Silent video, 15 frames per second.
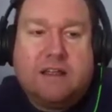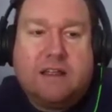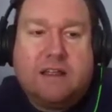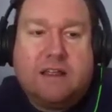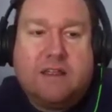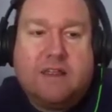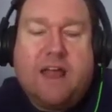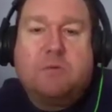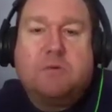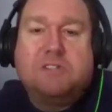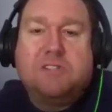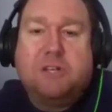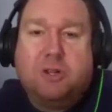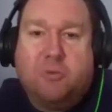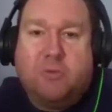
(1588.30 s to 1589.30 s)
that
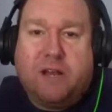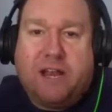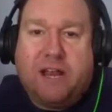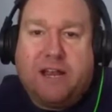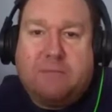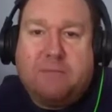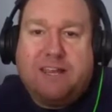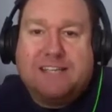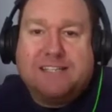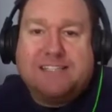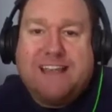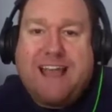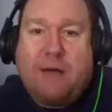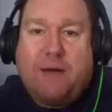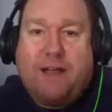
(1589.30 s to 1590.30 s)
was illuminating because
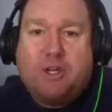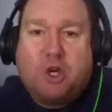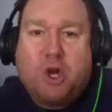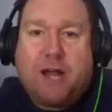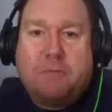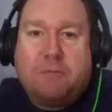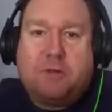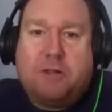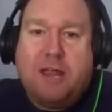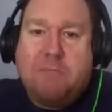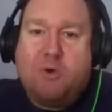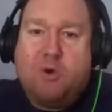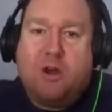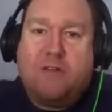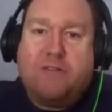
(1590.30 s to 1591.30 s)
now I try to play
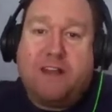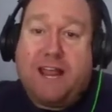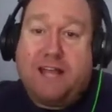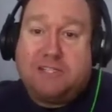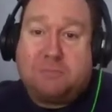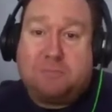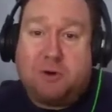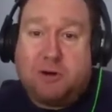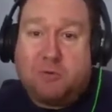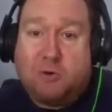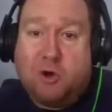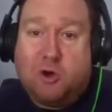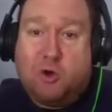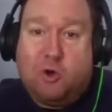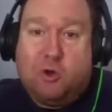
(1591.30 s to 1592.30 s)
more of an expert
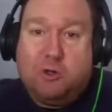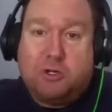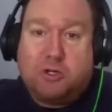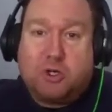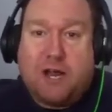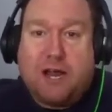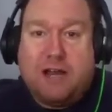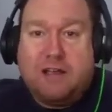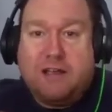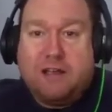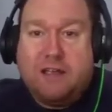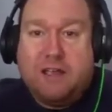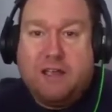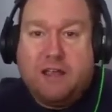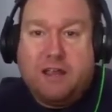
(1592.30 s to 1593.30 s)
role or try
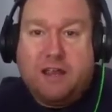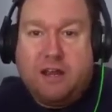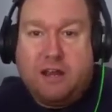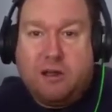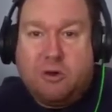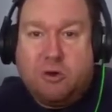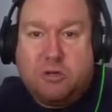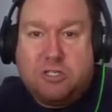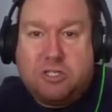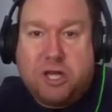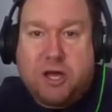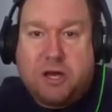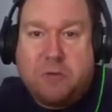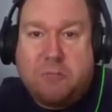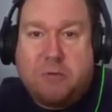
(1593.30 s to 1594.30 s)
to, you know,
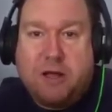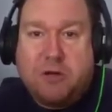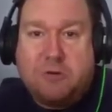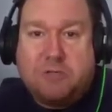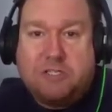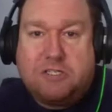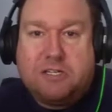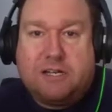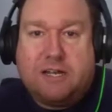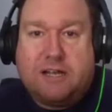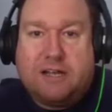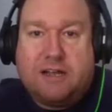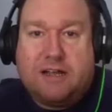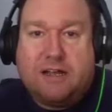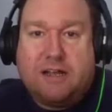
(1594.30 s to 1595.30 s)
talk about
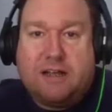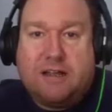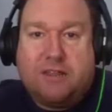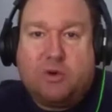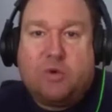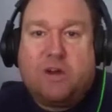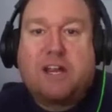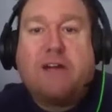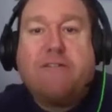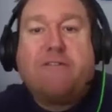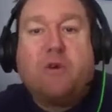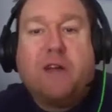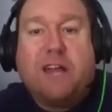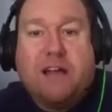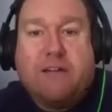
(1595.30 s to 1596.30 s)
uh, the
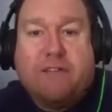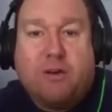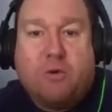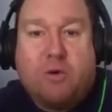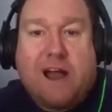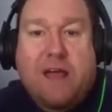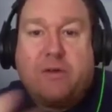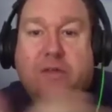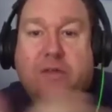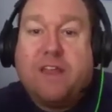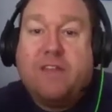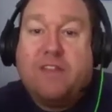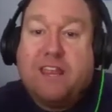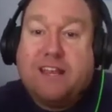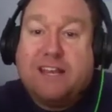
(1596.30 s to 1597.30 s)
recovery of it rather mm.
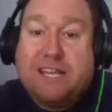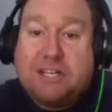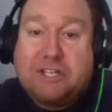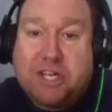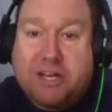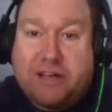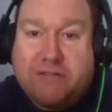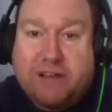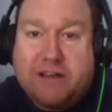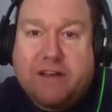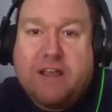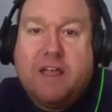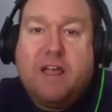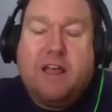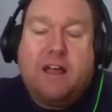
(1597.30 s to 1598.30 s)
than the addiction of it.
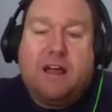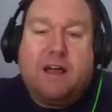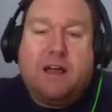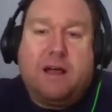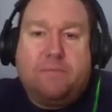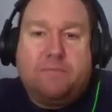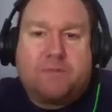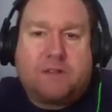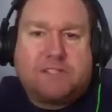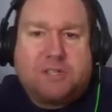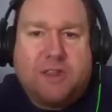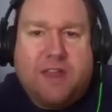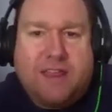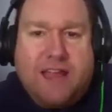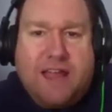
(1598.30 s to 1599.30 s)
Yeah. Uh,
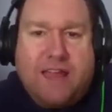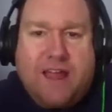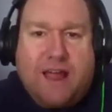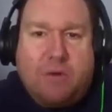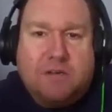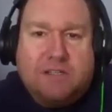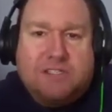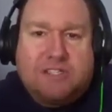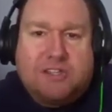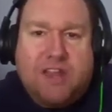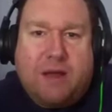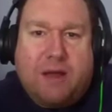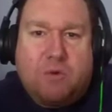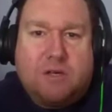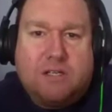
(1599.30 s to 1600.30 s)
so that, yeah, that was,
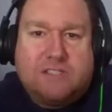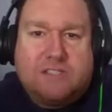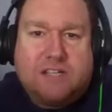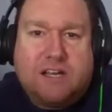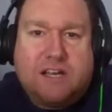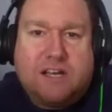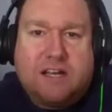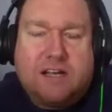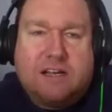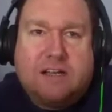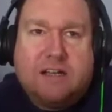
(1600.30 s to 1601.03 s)
that was, uh,